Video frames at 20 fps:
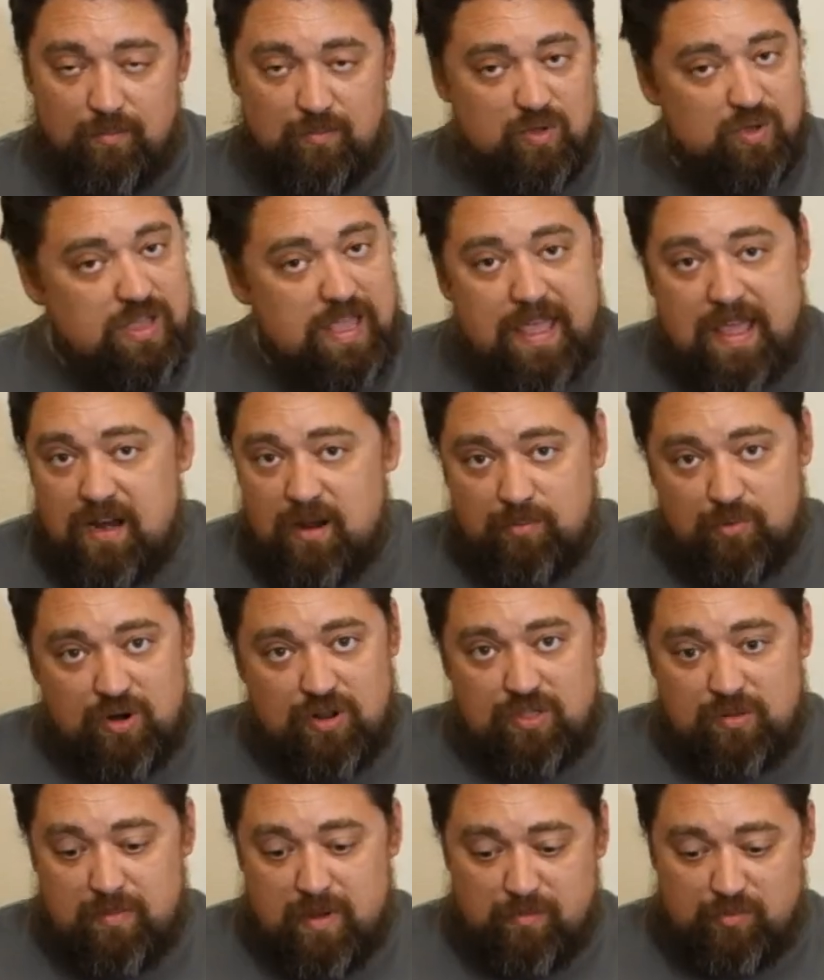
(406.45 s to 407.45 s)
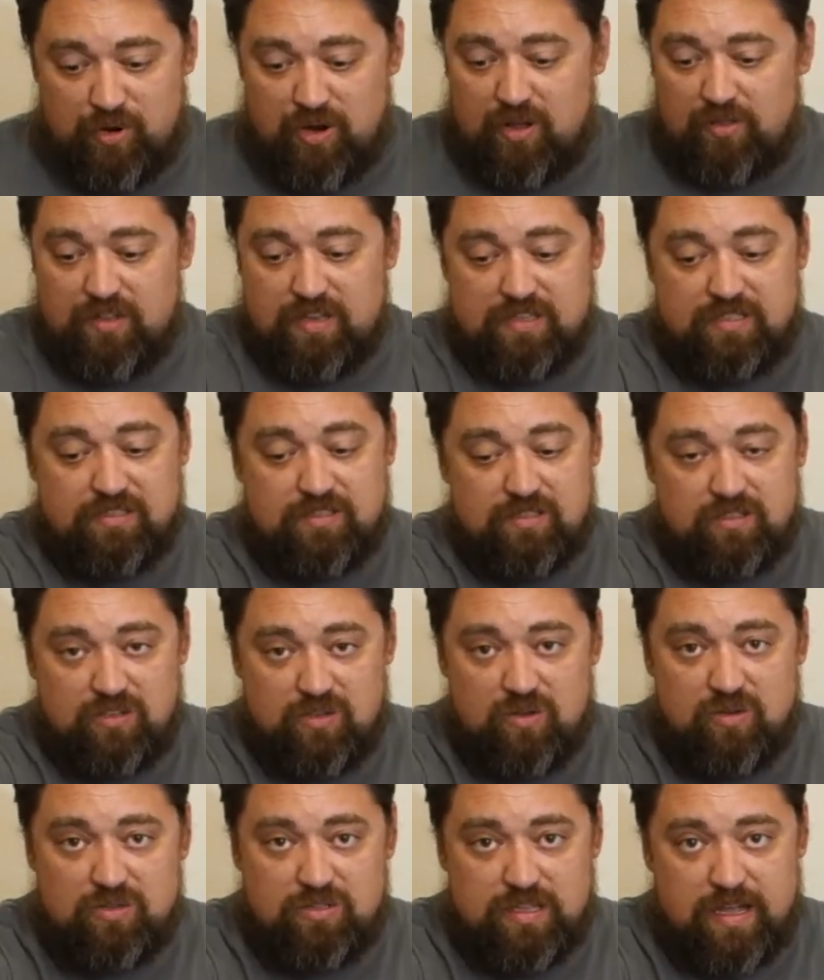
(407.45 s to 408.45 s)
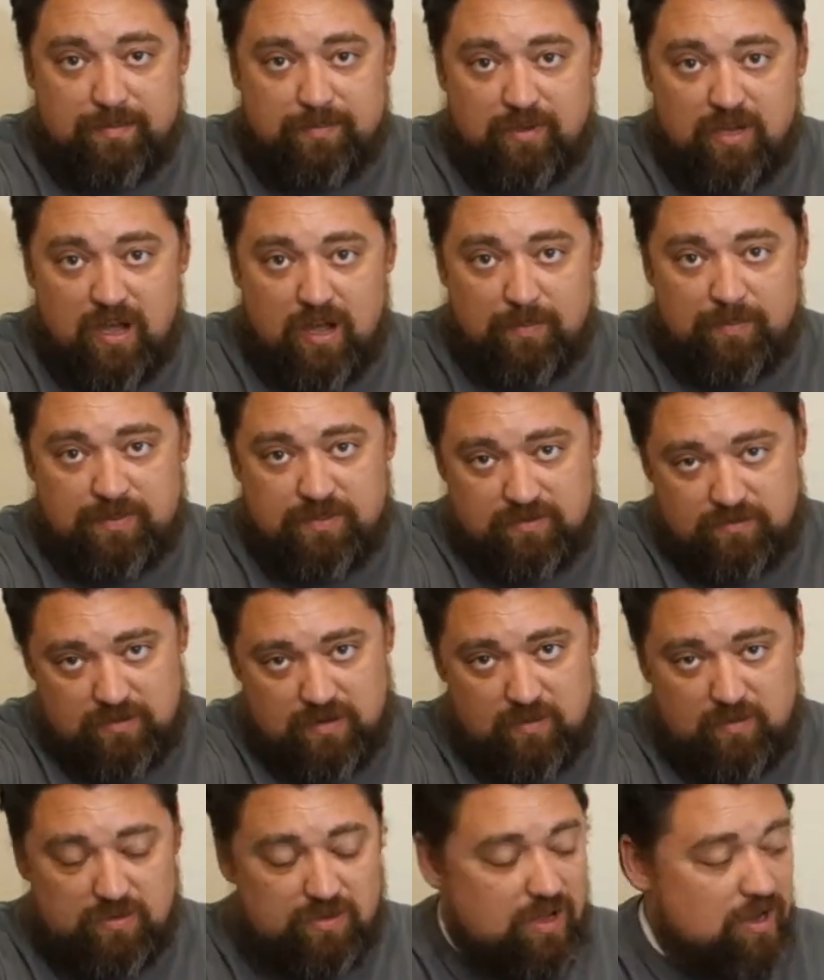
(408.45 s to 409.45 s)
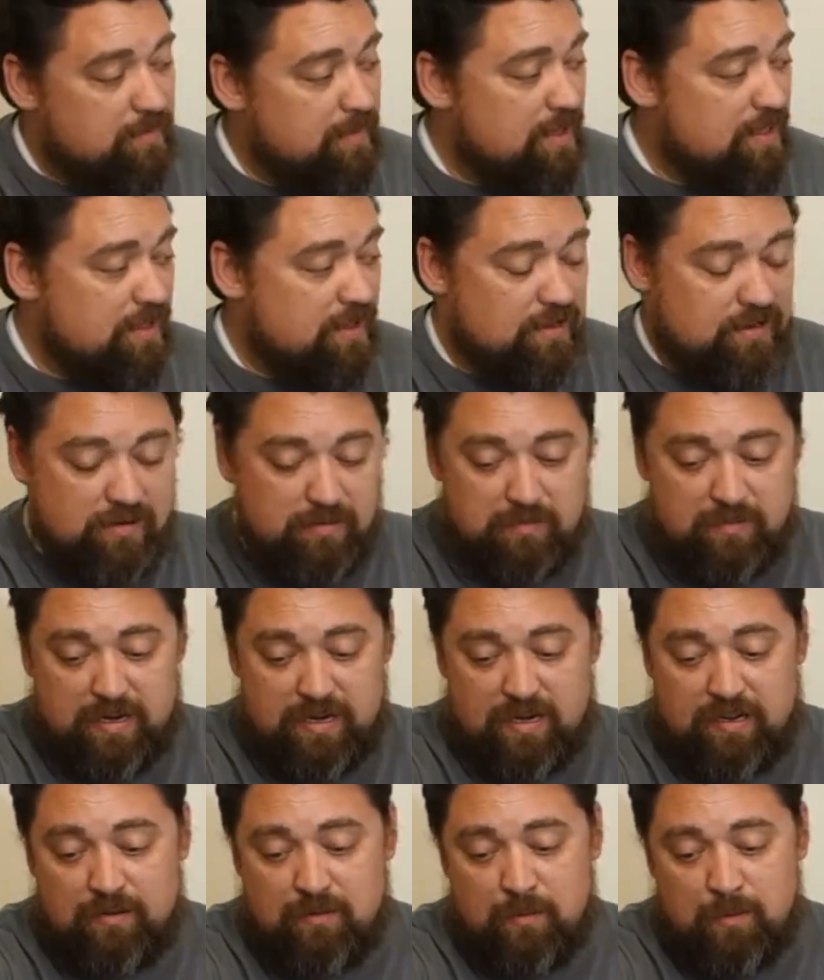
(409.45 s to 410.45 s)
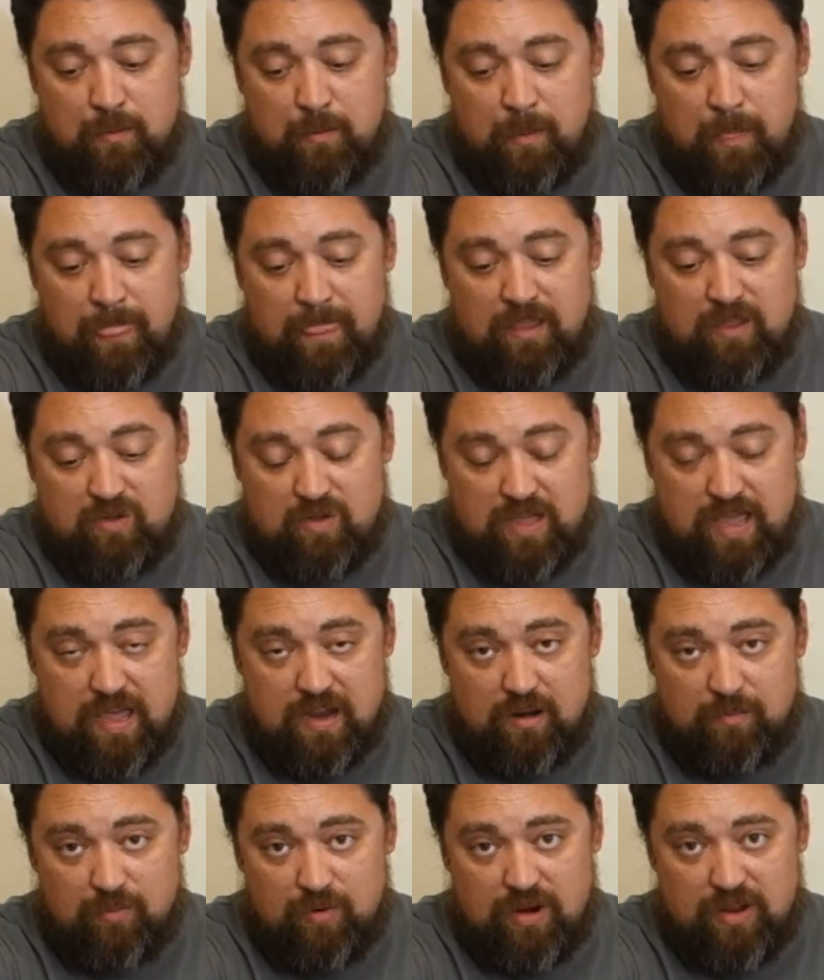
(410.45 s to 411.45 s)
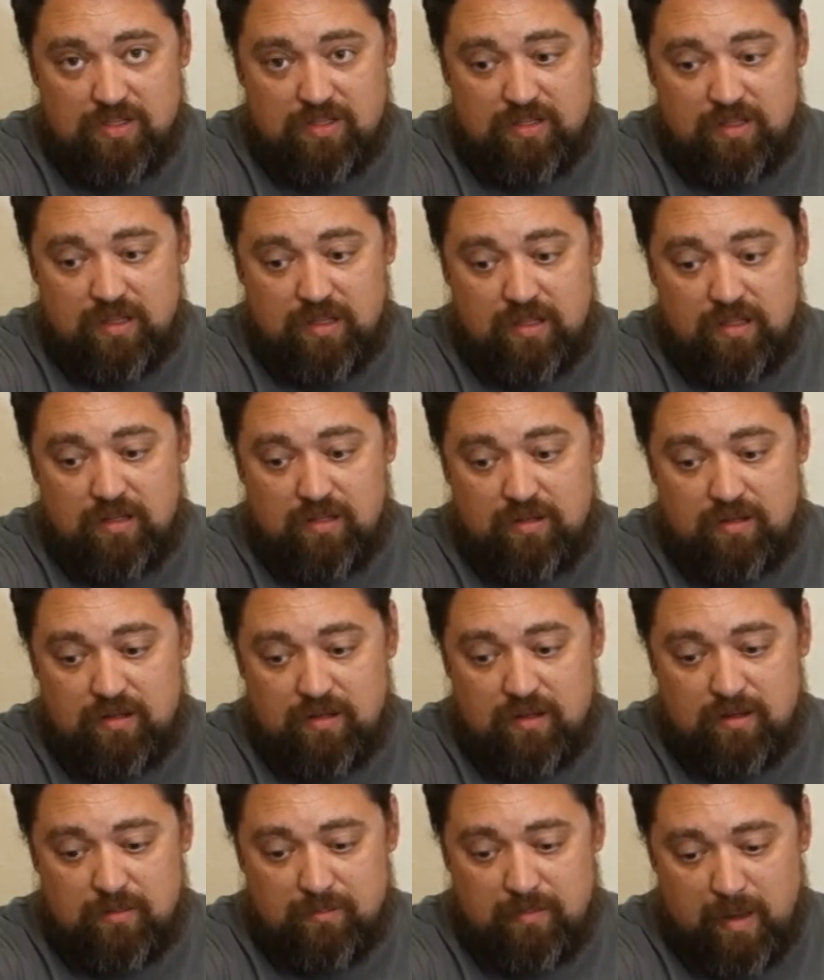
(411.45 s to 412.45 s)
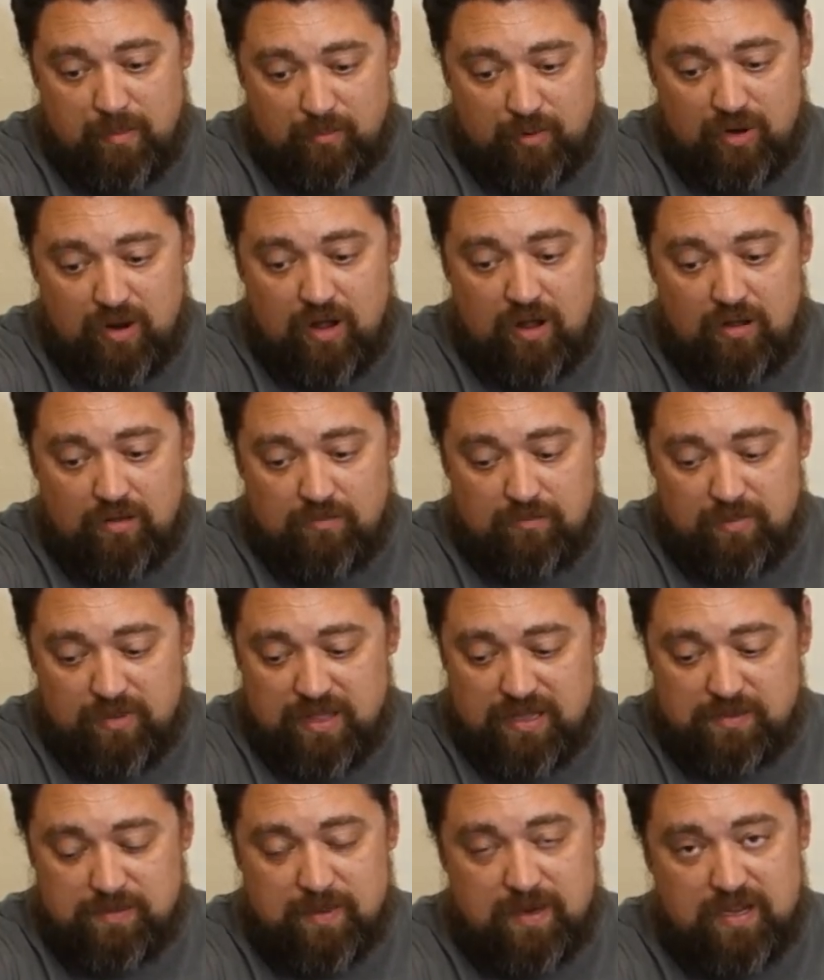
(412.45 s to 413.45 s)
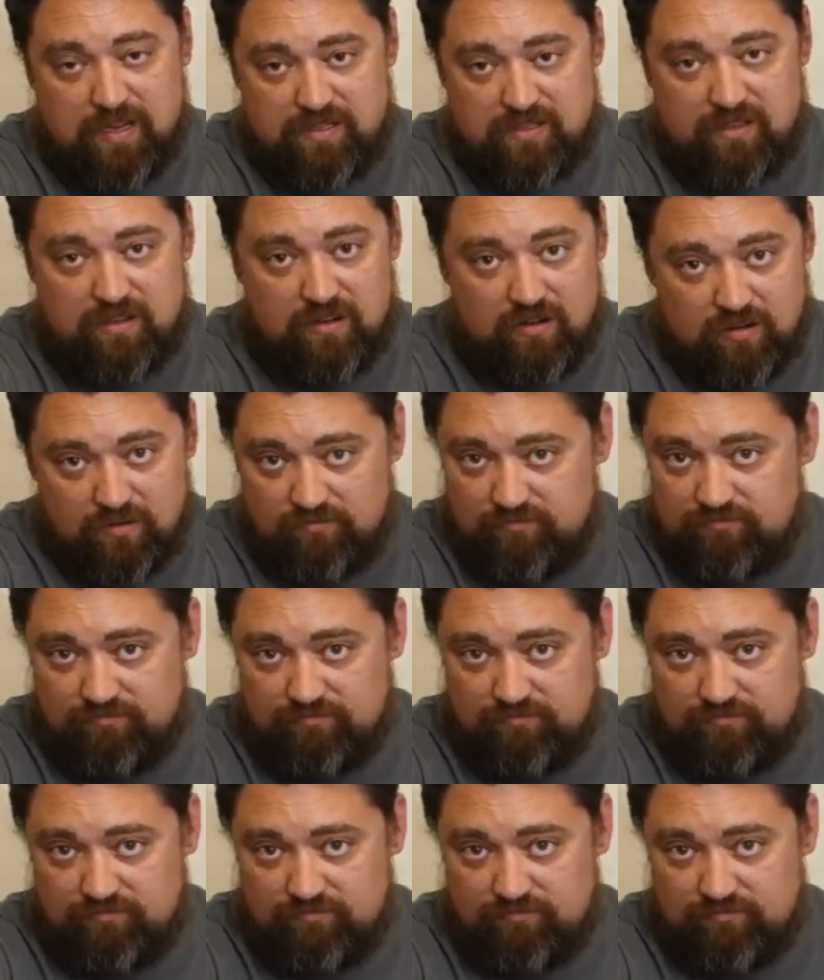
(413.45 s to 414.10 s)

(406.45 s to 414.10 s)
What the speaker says: you can't upgrade the memory on. These used laptops, and we'll talk about that in a minute, you can upgrade the memory on, but that's because they're